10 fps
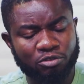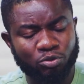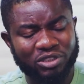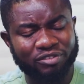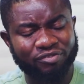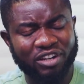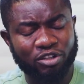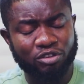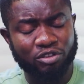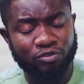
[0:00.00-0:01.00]
with
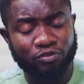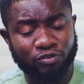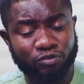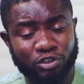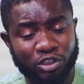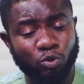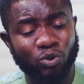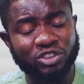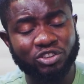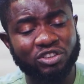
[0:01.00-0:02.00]
the
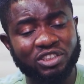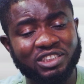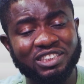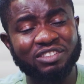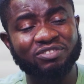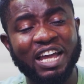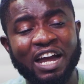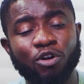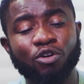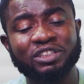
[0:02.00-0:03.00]
question is, if there
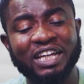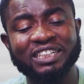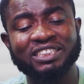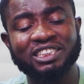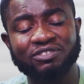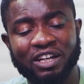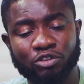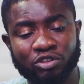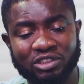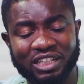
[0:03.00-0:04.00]
are other risk
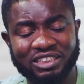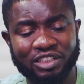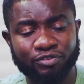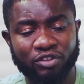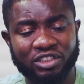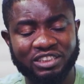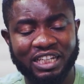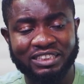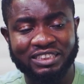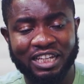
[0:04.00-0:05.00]
factors, let's say for
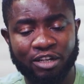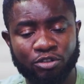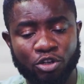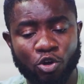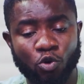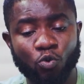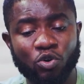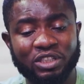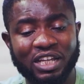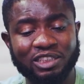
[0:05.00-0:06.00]
instance now,
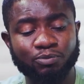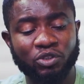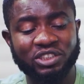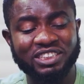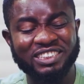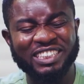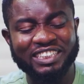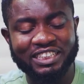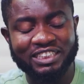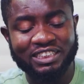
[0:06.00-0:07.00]
one has polycystic
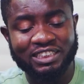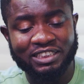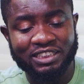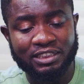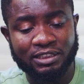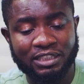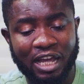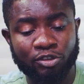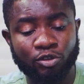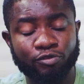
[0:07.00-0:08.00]
kidney disease,
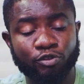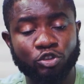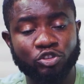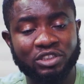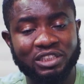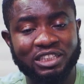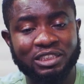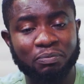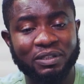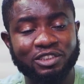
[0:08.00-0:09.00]
and unfortunately
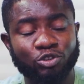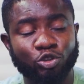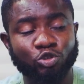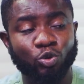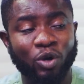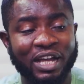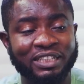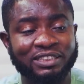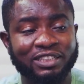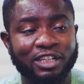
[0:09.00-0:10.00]
the person also
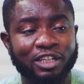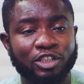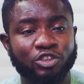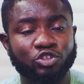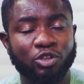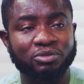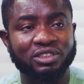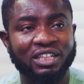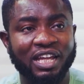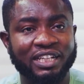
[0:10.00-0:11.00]
has
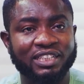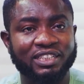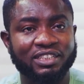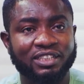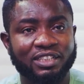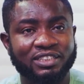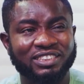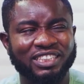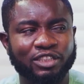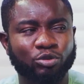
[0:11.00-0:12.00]
something like
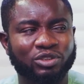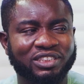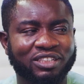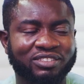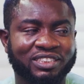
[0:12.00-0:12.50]
sickle cell